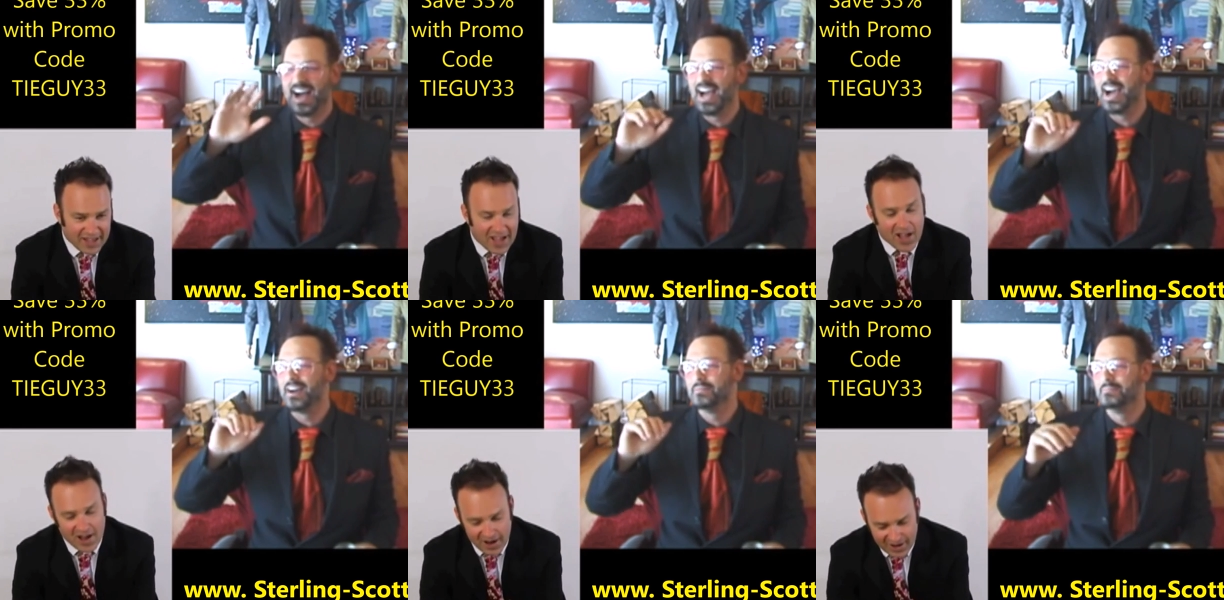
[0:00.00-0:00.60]

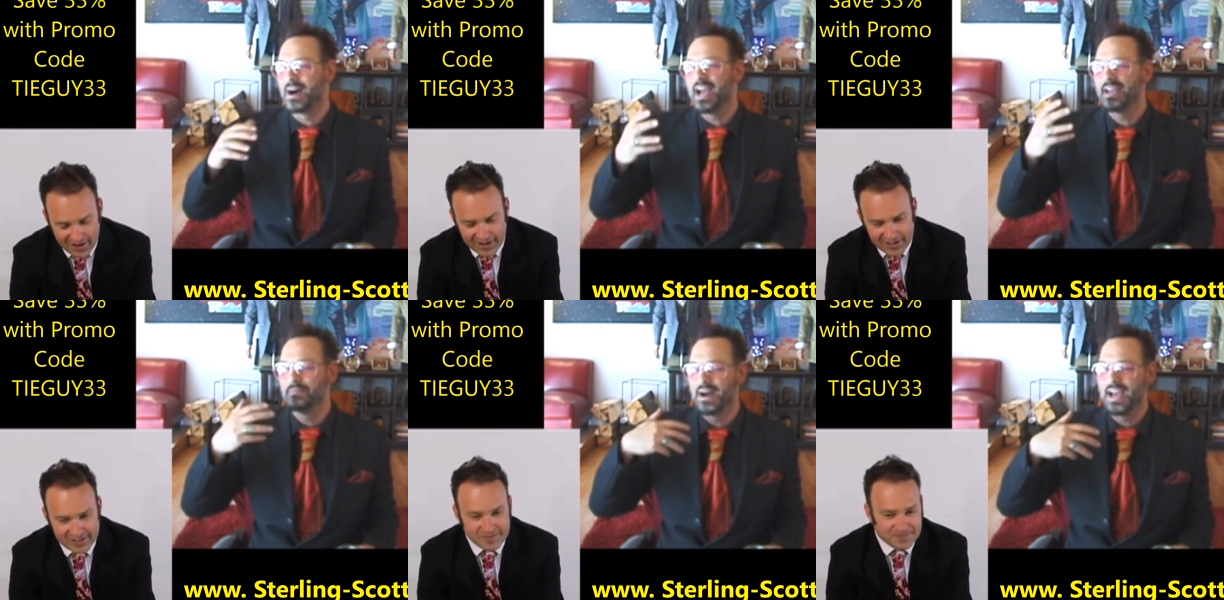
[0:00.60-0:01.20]
Speaker 1: I,
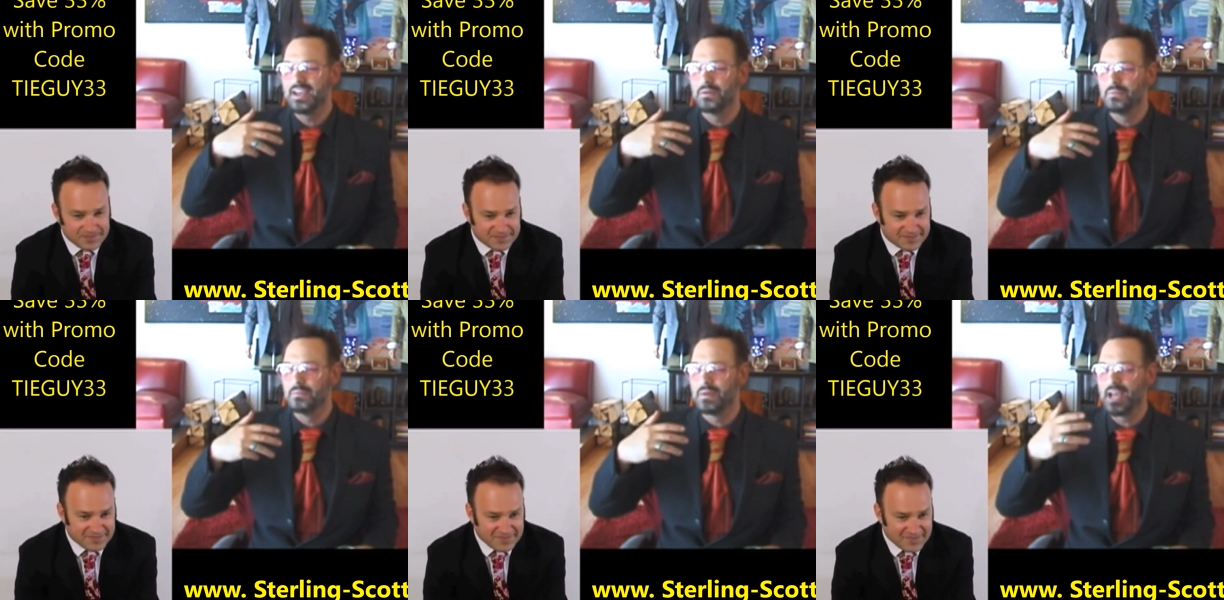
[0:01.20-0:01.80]
my my
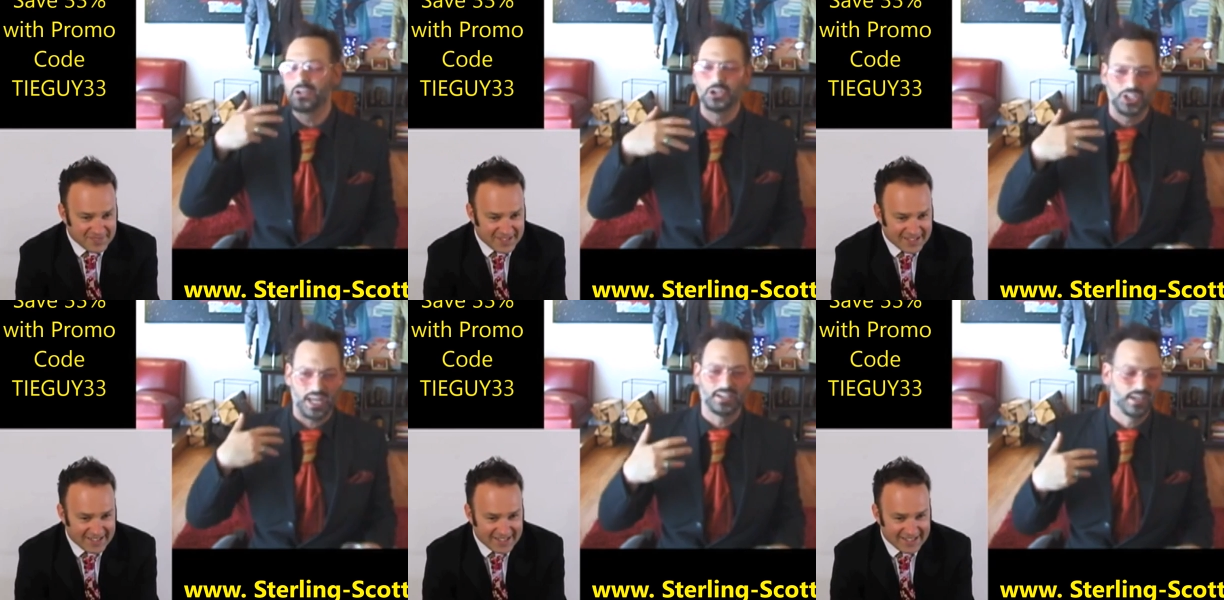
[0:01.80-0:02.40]
my
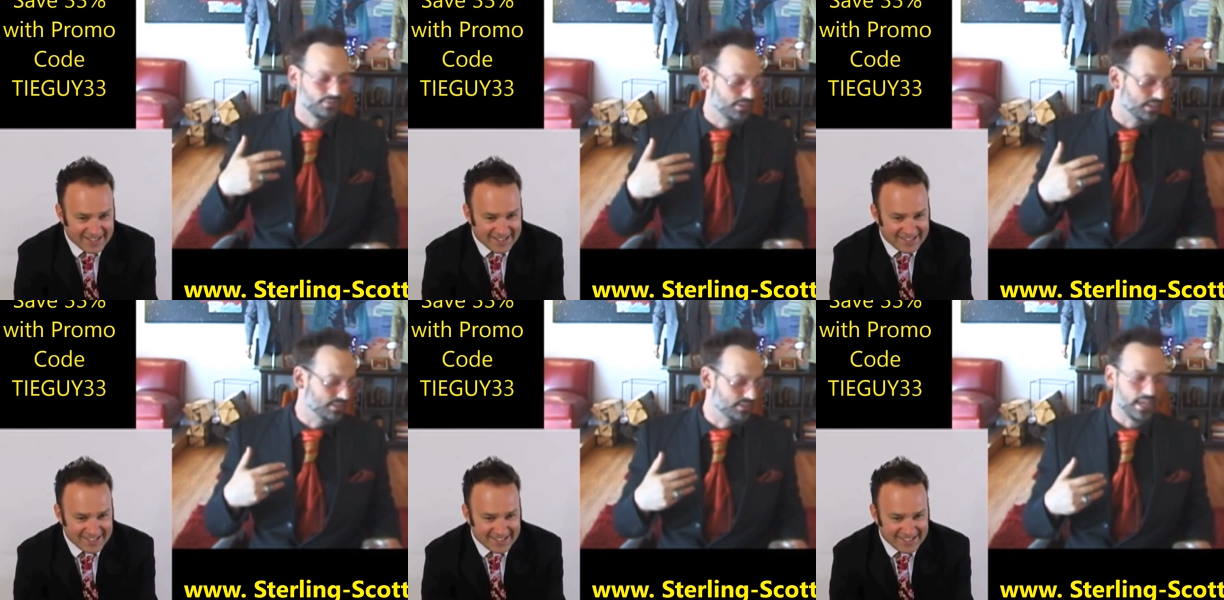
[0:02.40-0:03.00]
understanding of it
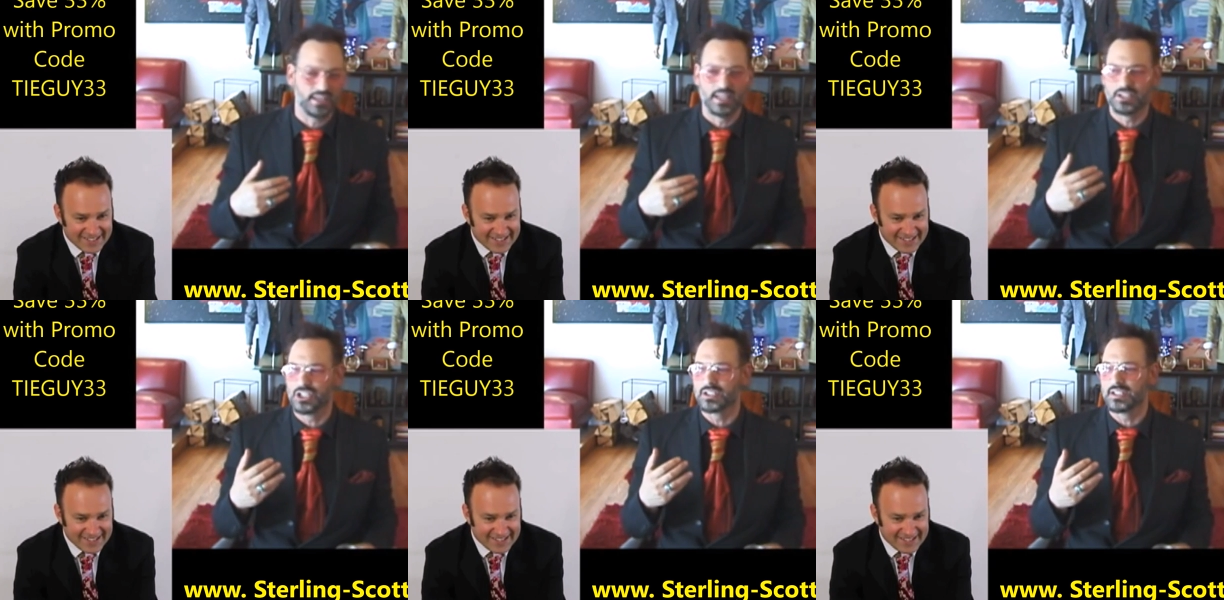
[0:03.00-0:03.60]
is, is that
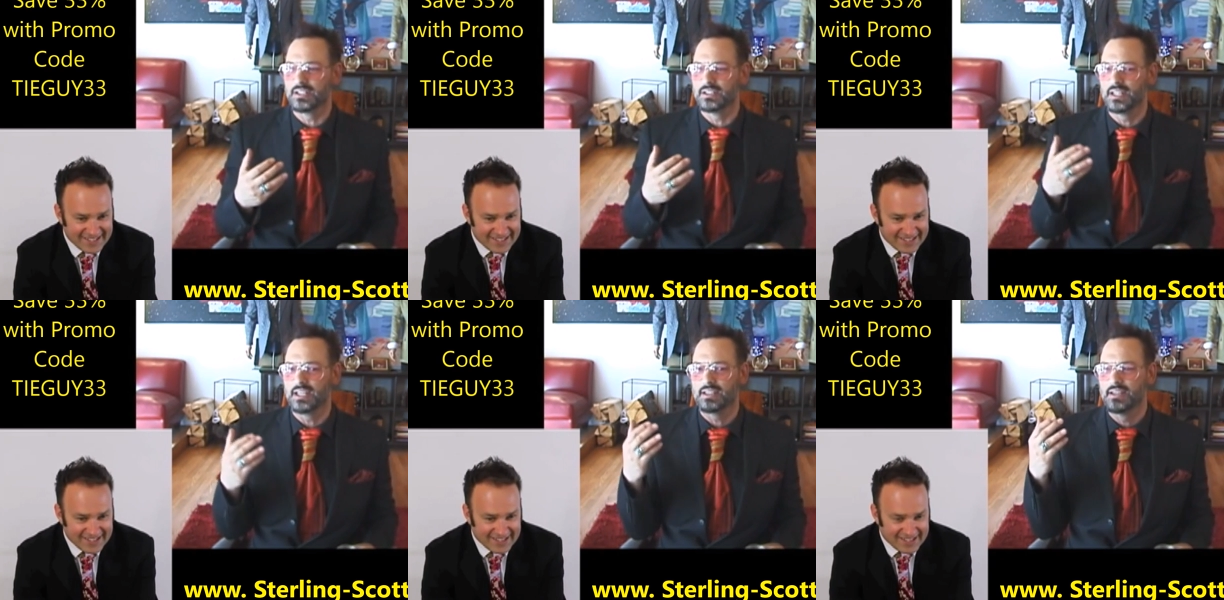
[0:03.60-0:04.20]
it's just
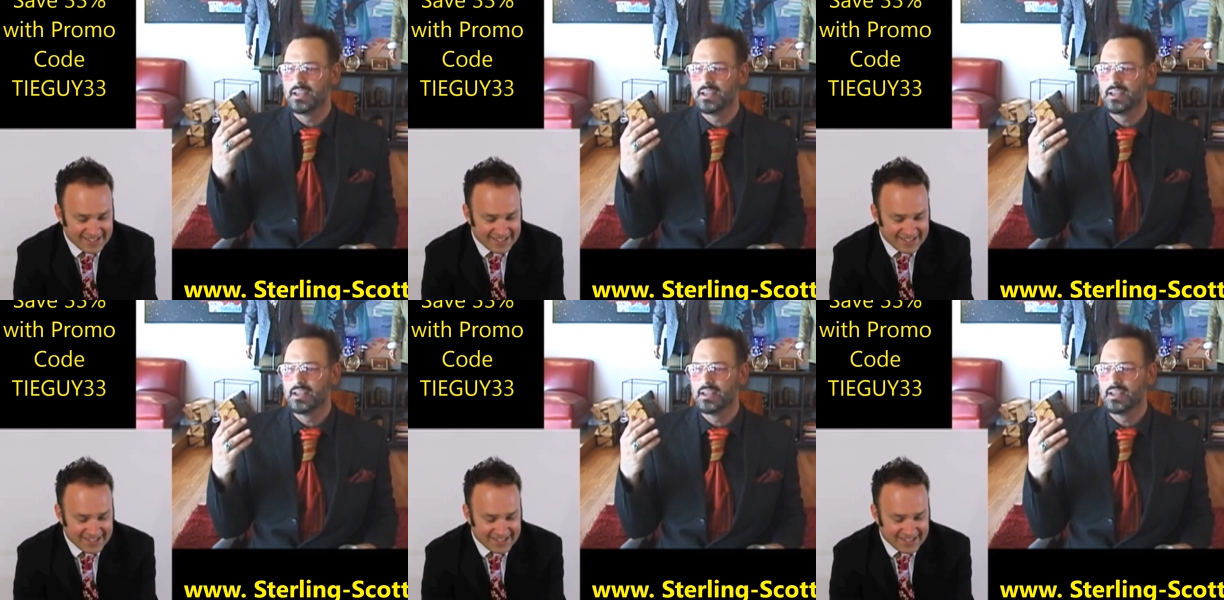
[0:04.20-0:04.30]
the